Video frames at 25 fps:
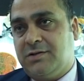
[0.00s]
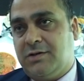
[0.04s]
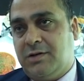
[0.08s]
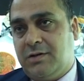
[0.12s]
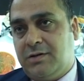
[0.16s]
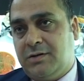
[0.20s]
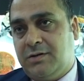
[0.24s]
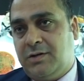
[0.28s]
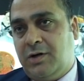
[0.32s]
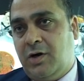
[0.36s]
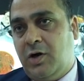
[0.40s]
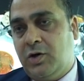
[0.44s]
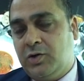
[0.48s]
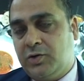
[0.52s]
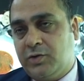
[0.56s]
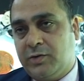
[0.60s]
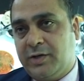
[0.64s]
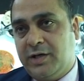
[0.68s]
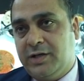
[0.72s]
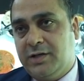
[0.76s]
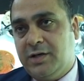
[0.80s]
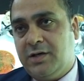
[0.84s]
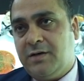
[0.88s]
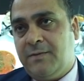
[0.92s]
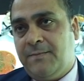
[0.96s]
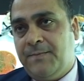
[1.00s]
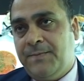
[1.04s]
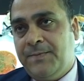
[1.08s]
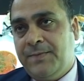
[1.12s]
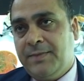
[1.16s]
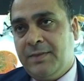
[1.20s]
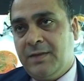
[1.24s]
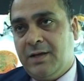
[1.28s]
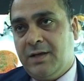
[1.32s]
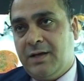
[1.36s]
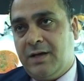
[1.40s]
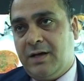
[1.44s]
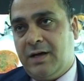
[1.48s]
uh, all together,
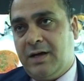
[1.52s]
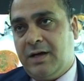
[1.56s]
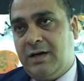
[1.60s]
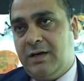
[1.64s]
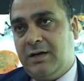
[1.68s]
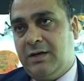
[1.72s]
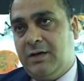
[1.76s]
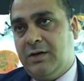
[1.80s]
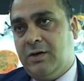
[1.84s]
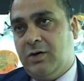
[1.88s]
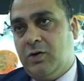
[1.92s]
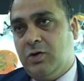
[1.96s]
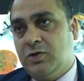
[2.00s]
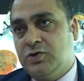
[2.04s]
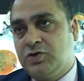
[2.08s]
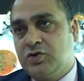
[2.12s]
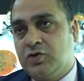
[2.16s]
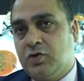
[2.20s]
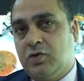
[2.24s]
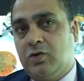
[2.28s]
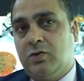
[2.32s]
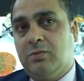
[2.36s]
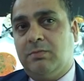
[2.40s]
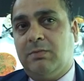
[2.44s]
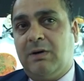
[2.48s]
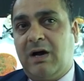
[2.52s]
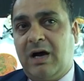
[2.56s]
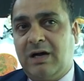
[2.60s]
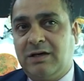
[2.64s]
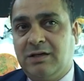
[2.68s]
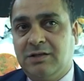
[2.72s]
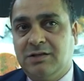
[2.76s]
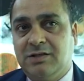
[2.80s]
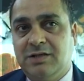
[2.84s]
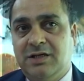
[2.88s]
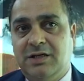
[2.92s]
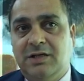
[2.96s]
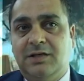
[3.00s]
and also under
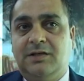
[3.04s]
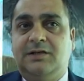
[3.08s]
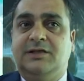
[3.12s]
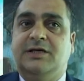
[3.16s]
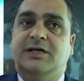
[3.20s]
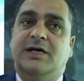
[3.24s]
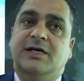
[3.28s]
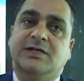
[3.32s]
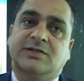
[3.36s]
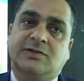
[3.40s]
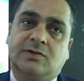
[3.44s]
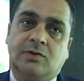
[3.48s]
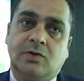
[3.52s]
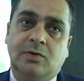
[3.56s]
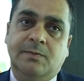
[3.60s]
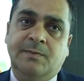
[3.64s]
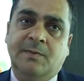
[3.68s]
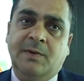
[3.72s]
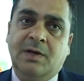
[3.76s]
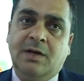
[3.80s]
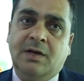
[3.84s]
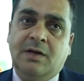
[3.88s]
the DS group